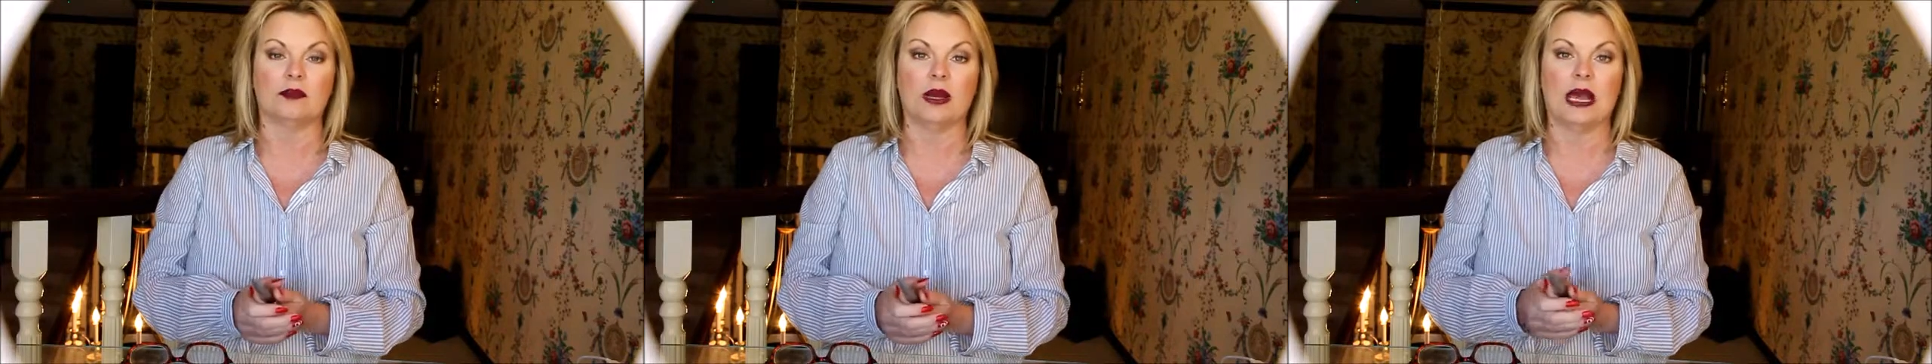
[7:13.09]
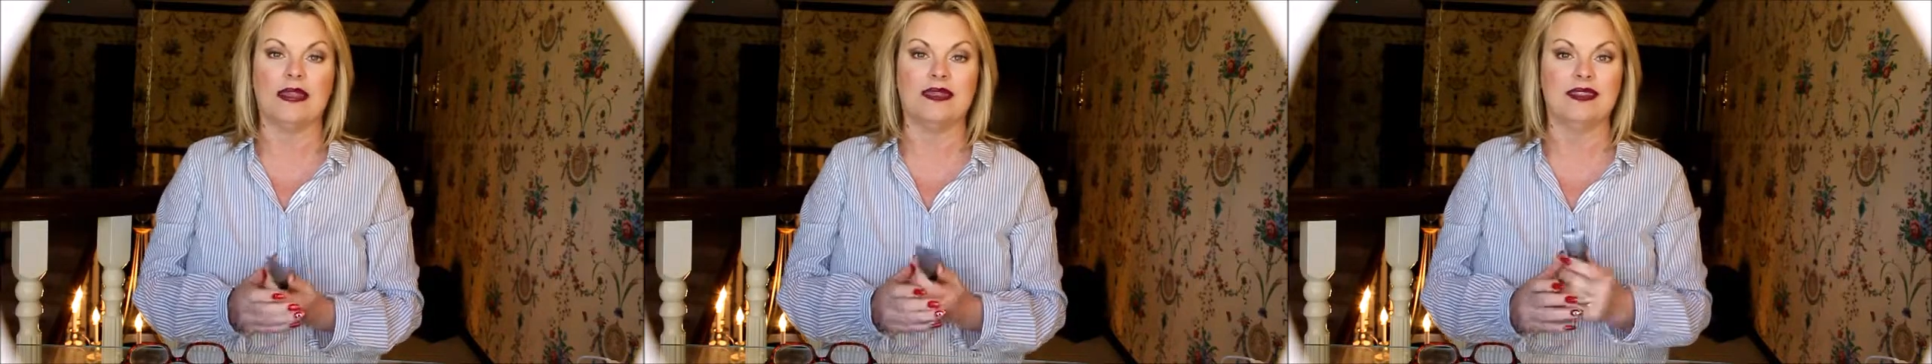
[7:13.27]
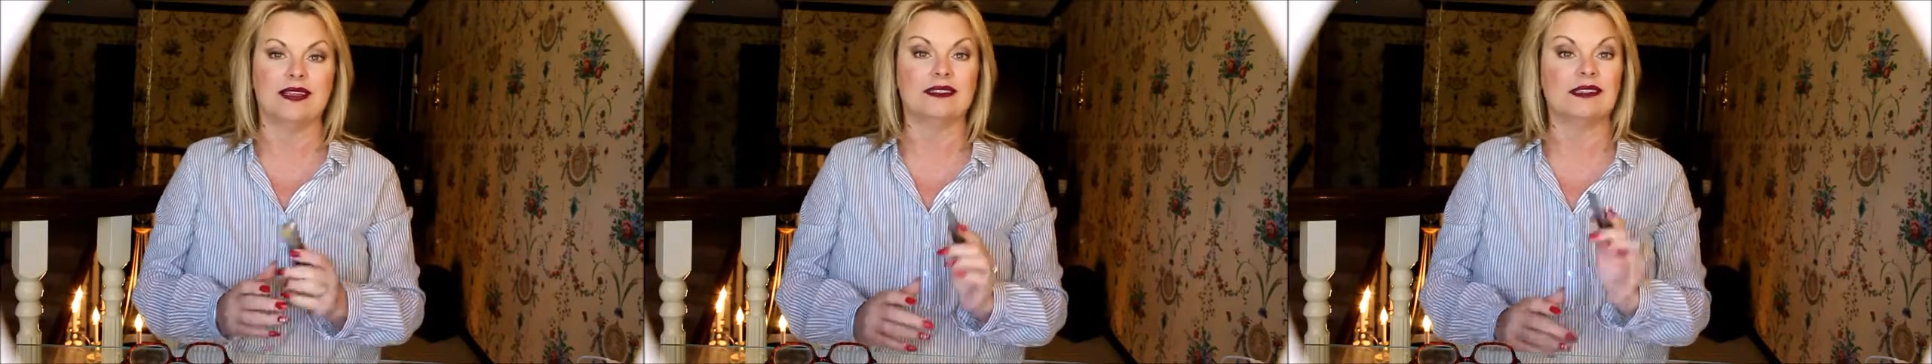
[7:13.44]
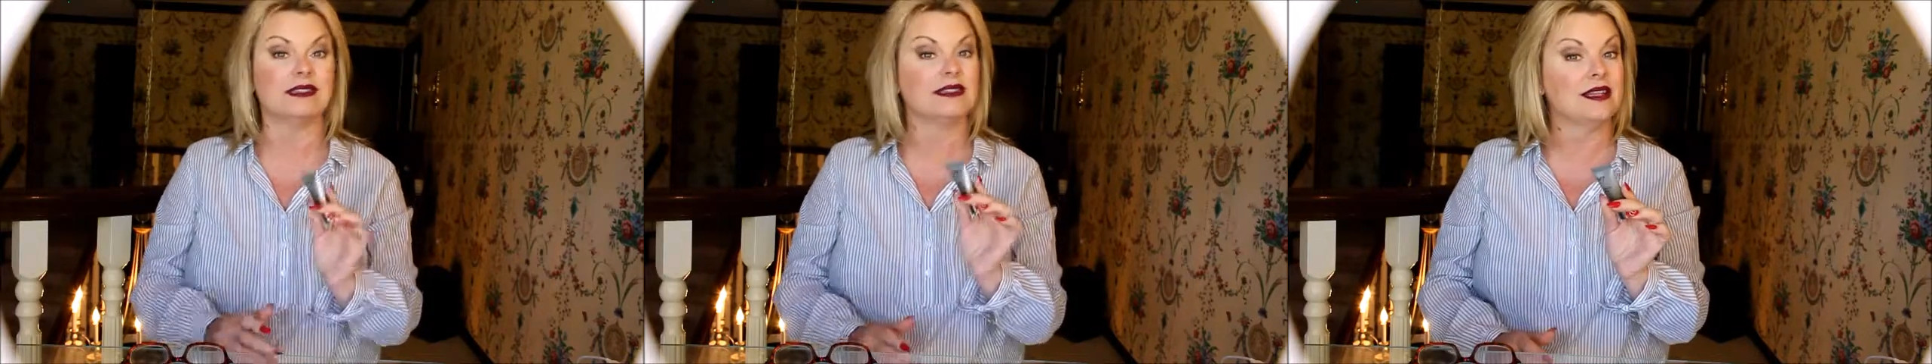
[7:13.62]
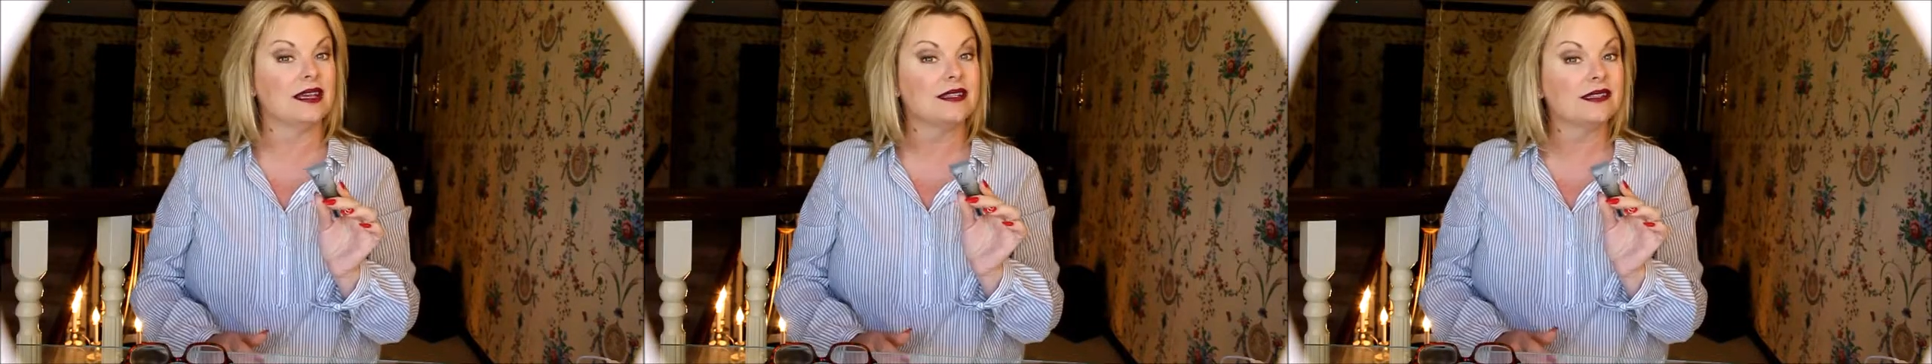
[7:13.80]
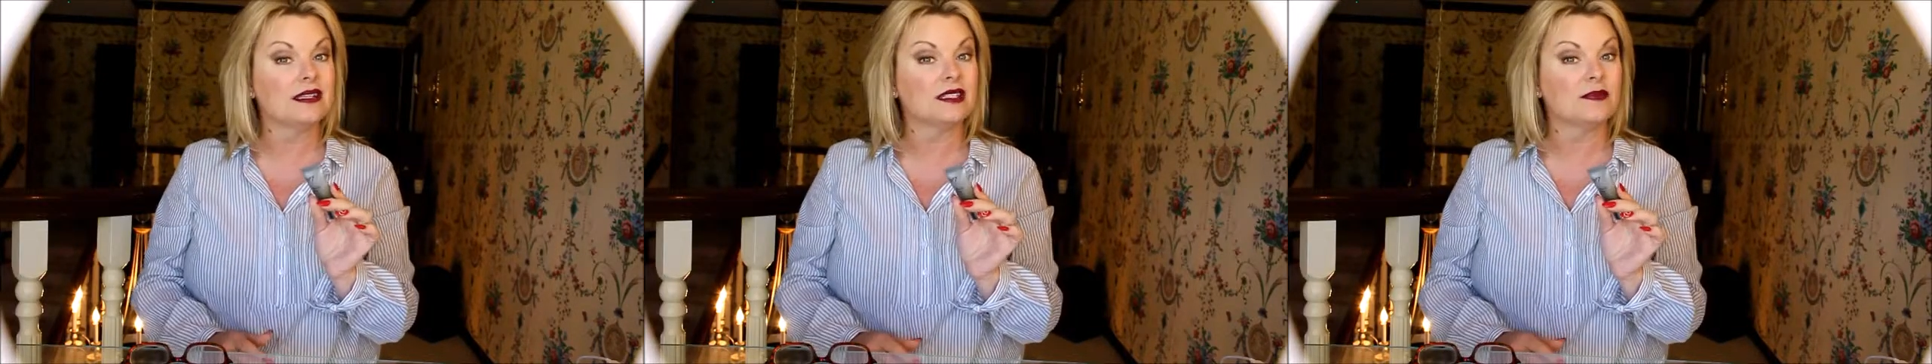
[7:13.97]
but this is
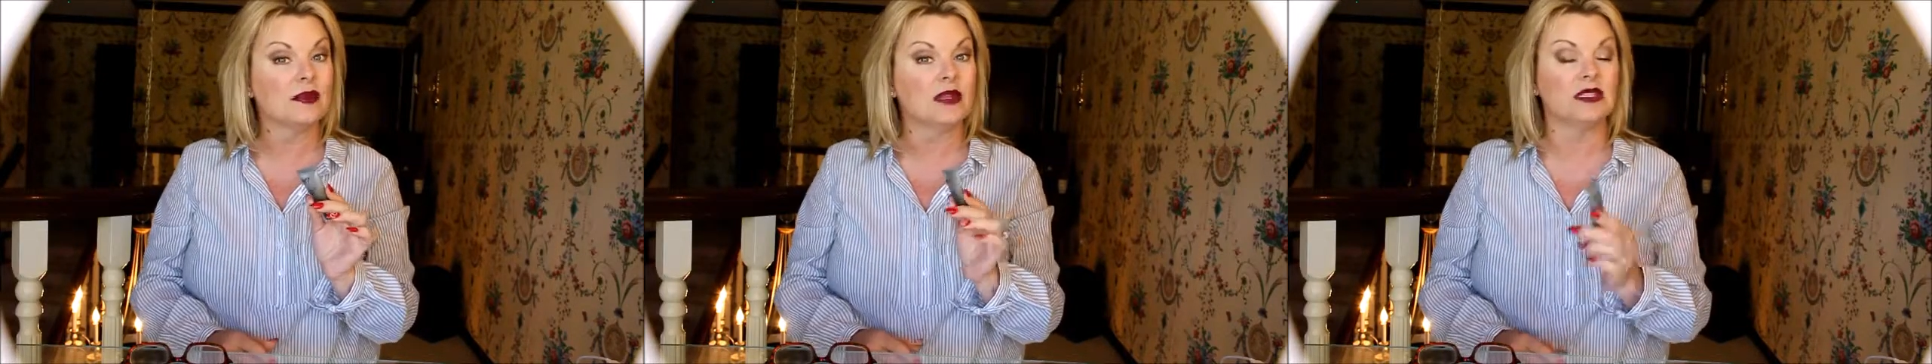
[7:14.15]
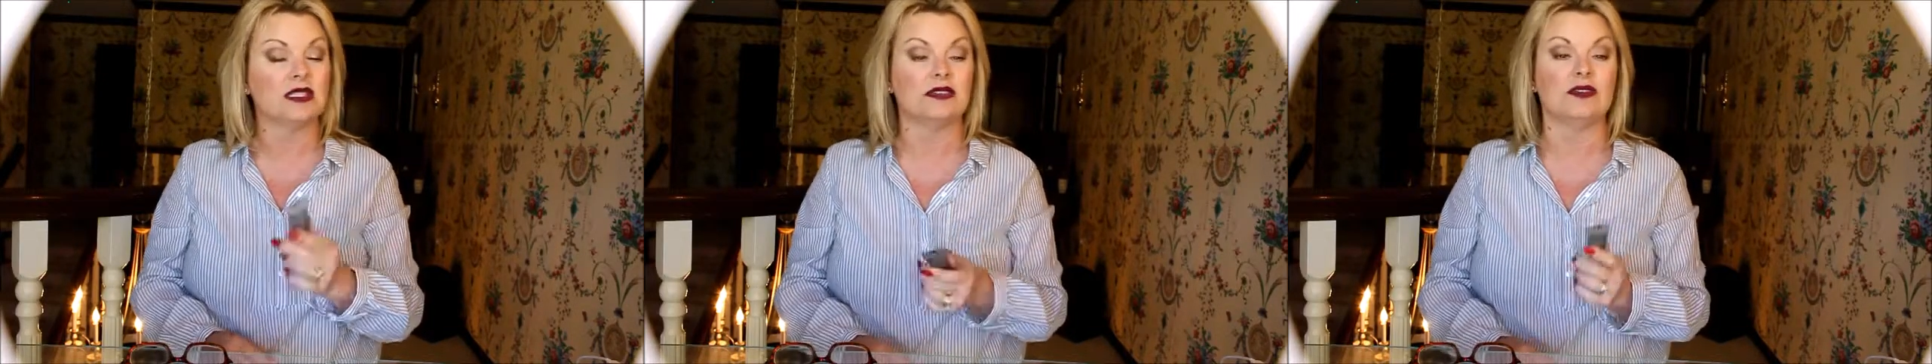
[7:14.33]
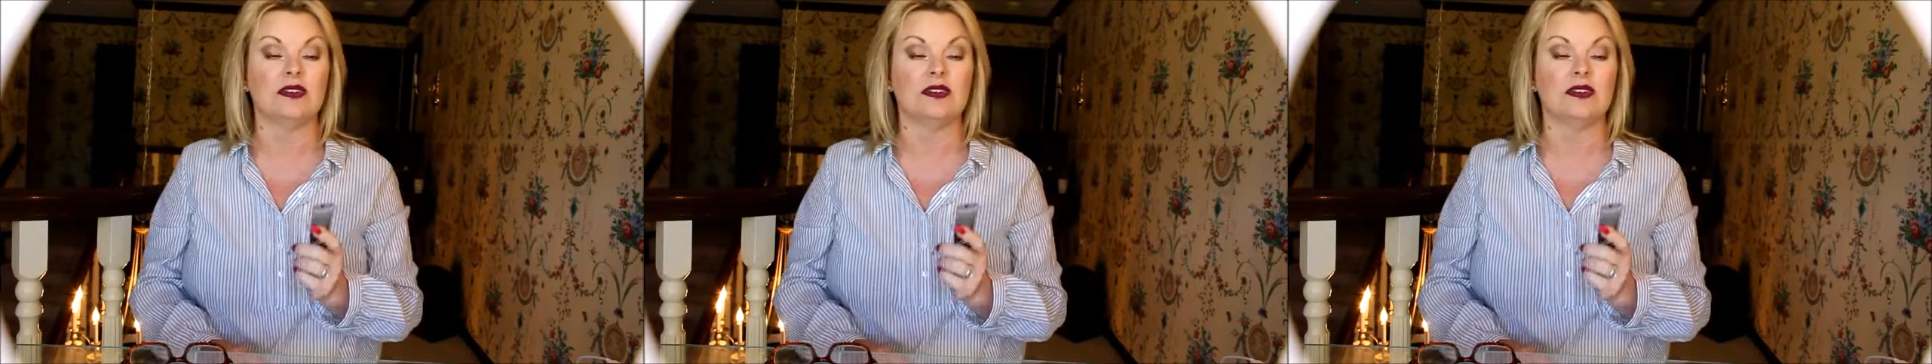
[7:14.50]
less expensive.